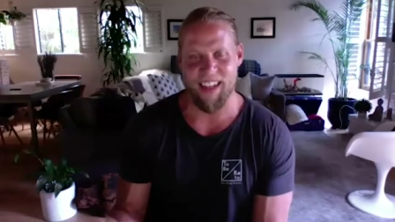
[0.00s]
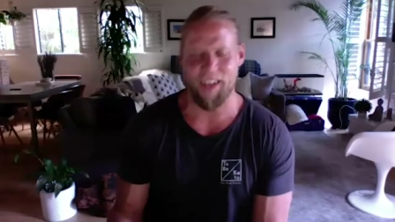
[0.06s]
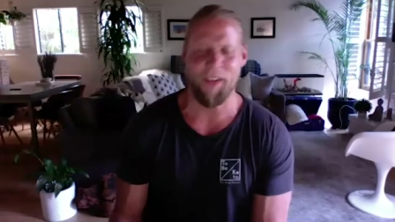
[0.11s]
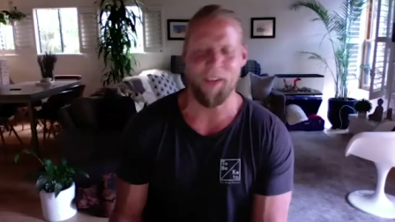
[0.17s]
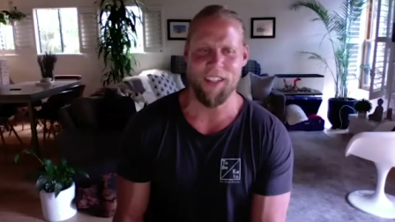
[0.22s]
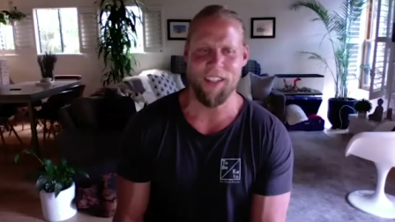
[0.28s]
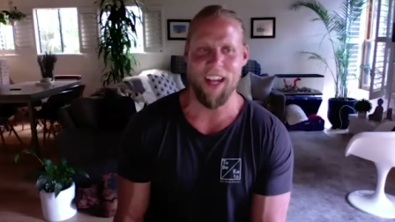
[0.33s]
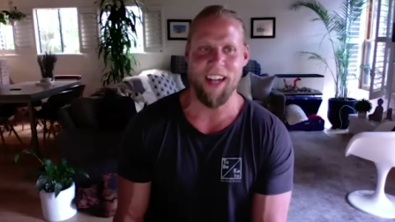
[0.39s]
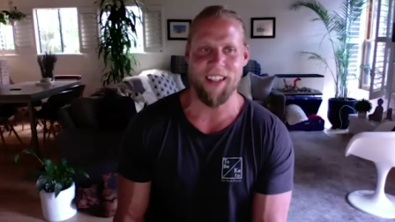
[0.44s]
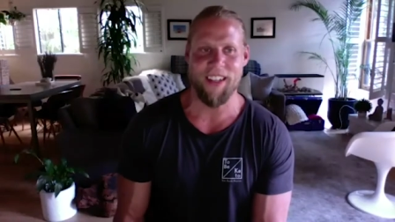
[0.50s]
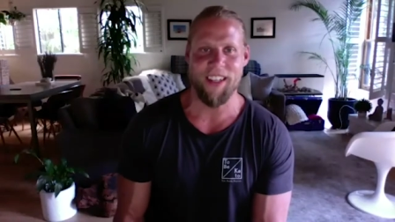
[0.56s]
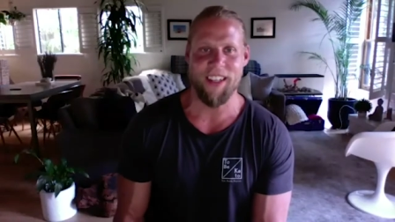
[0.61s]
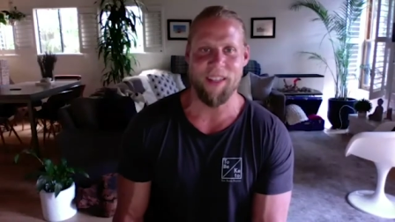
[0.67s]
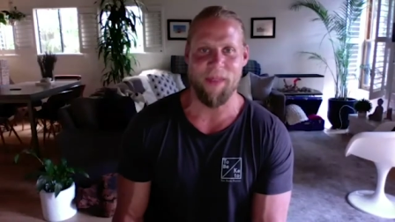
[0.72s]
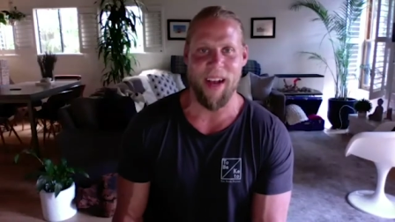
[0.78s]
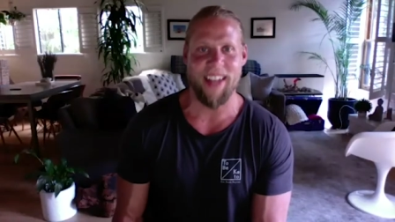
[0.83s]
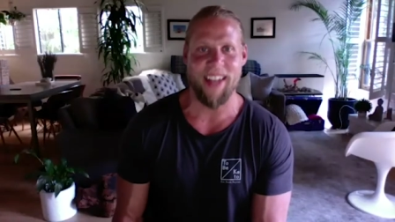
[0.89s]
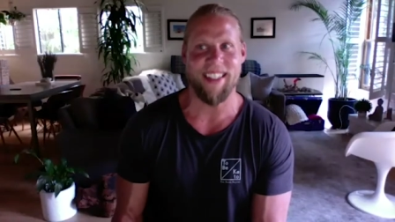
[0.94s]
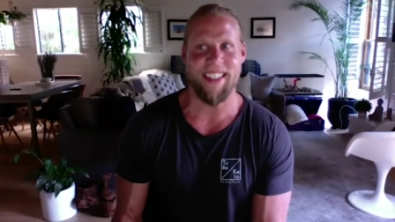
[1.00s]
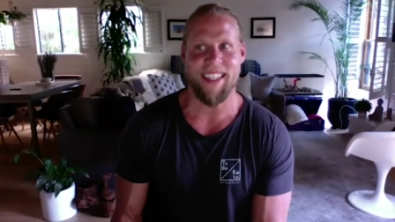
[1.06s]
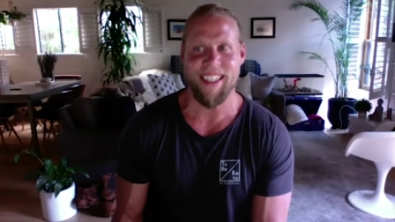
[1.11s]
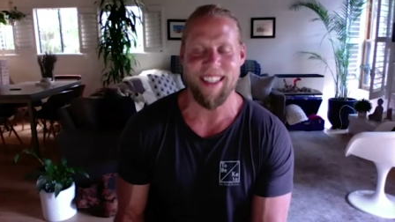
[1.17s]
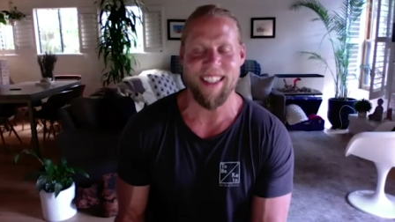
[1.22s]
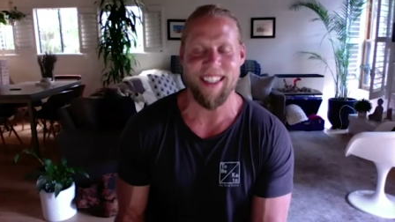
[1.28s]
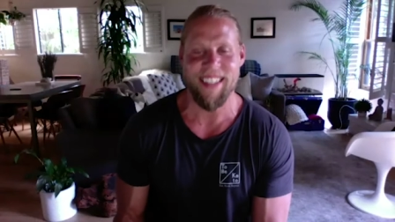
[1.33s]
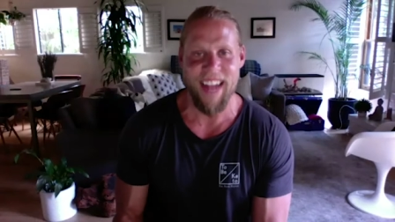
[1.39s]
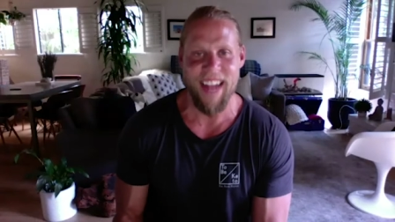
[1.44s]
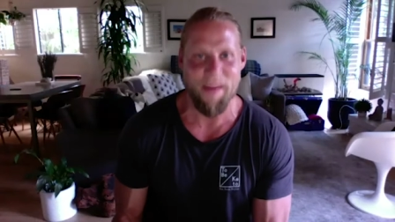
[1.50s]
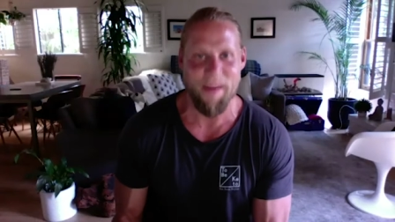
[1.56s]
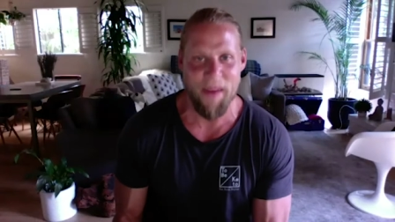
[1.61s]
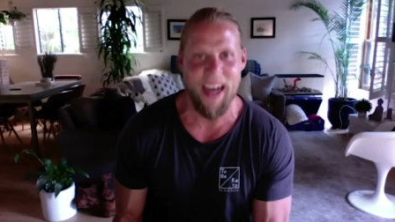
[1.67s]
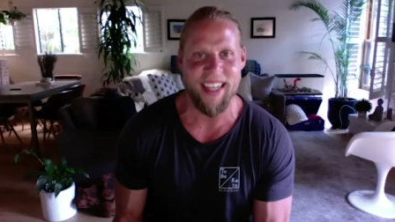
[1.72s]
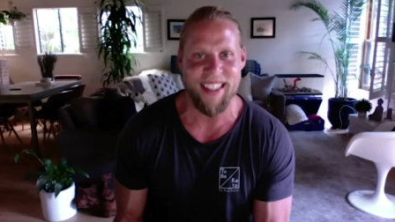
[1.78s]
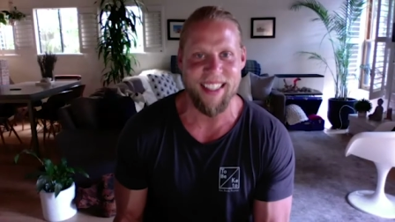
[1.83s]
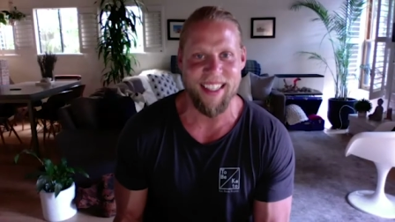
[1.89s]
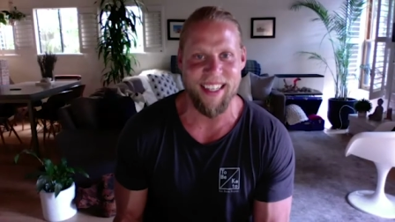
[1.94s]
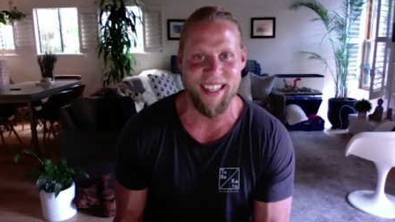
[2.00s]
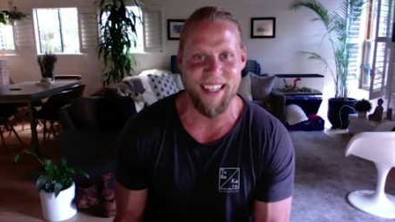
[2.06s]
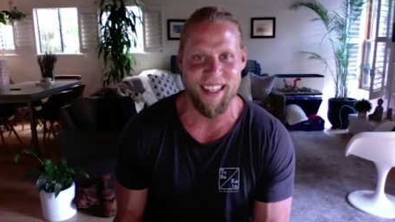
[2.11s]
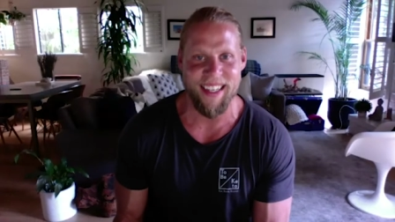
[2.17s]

Like, who's not as good as pasta? Because it's not pasta.